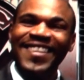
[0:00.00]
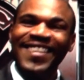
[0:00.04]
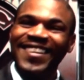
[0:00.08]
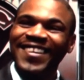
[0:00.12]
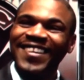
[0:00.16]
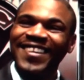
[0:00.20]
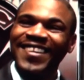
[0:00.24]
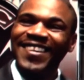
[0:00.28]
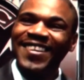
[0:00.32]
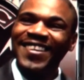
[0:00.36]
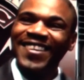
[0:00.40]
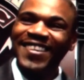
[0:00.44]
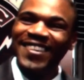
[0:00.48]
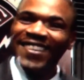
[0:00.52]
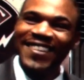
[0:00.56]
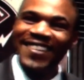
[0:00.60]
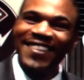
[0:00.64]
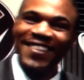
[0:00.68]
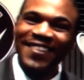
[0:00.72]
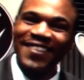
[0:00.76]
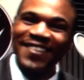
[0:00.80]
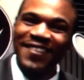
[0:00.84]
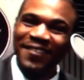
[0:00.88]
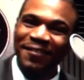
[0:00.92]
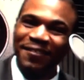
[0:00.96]
and you're gonna
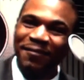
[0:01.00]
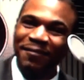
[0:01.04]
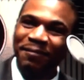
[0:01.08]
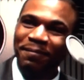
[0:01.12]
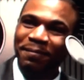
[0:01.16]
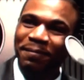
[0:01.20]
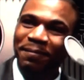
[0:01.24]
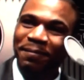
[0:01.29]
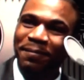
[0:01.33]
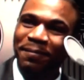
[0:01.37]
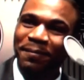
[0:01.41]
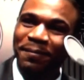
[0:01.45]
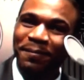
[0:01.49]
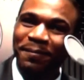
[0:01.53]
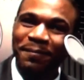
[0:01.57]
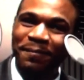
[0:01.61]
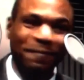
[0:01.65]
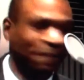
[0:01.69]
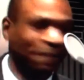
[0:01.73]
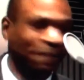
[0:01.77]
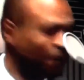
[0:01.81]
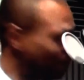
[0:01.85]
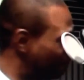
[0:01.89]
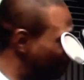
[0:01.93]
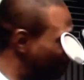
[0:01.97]
adjust the room. camera for him.
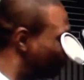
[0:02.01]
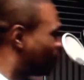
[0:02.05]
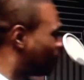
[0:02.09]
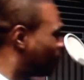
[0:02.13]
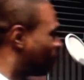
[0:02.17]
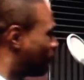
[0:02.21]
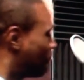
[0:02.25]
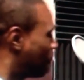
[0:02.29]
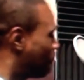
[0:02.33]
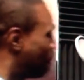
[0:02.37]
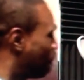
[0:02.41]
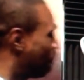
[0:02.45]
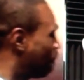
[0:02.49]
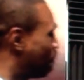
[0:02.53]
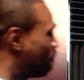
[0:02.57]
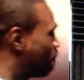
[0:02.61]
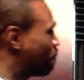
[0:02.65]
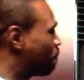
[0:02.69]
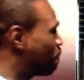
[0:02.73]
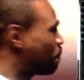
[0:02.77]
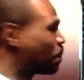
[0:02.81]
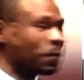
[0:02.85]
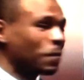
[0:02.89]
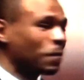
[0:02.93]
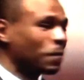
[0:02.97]

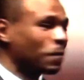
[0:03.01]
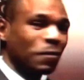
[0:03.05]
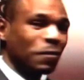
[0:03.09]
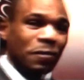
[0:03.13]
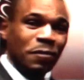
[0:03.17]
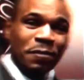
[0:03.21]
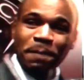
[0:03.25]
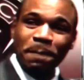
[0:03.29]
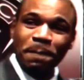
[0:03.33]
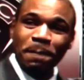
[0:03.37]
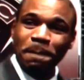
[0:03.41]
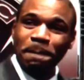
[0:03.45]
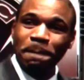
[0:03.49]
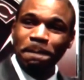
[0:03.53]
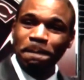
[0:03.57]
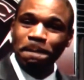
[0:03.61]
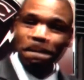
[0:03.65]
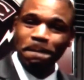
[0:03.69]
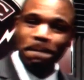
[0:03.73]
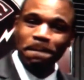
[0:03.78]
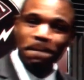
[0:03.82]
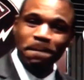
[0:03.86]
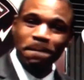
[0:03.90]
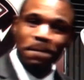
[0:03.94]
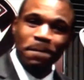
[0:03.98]
Okay, and folks, y'all
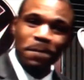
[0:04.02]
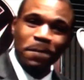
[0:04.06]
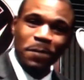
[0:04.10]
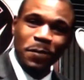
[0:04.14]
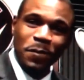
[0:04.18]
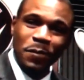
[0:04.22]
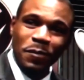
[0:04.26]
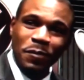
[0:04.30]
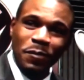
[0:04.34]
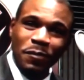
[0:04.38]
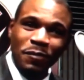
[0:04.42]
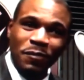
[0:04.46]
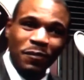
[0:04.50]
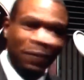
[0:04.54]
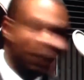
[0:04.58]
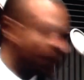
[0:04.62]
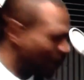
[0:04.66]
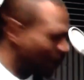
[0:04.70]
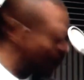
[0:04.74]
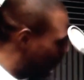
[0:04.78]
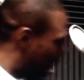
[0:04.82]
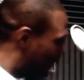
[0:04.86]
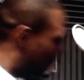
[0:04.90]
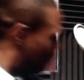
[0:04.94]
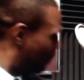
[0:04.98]
y'all need to watch. This is
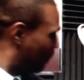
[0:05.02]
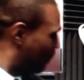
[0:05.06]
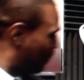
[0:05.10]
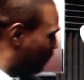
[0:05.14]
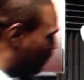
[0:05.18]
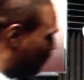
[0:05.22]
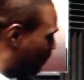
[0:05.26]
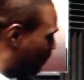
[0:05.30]
just